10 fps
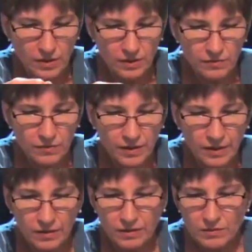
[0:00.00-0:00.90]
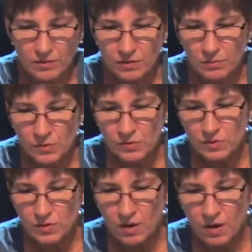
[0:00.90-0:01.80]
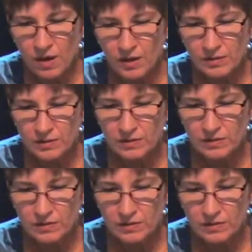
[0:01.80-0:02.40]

if not almost on